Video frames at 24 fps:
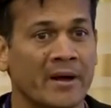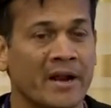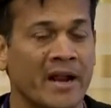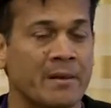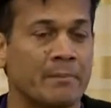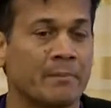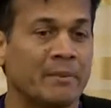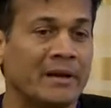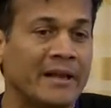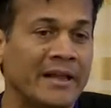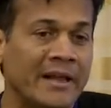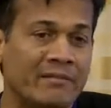
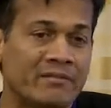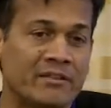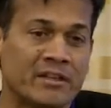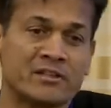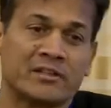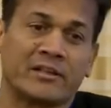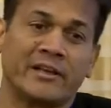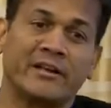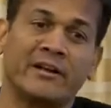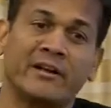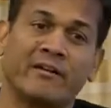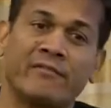but I believe
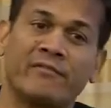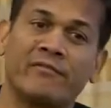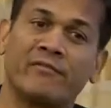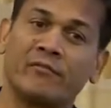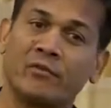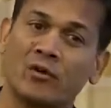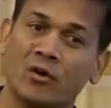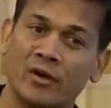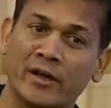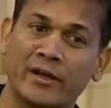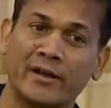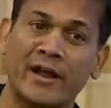there's enough
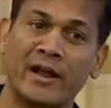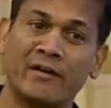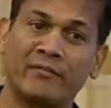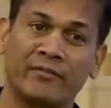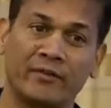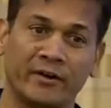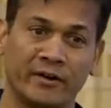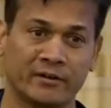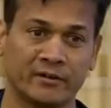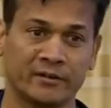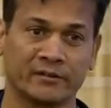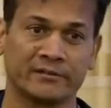work and
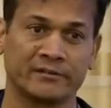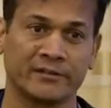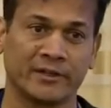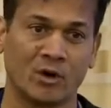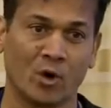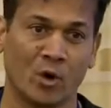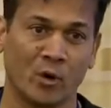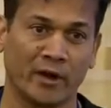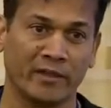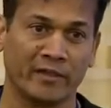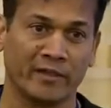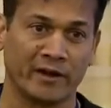effort
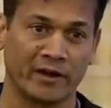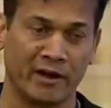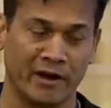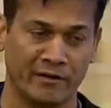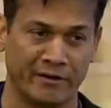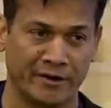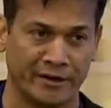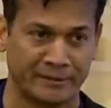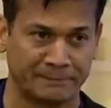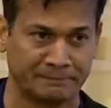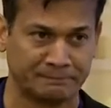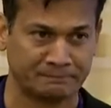going in that
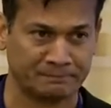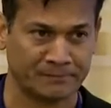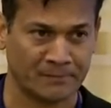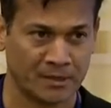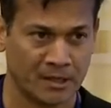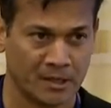area.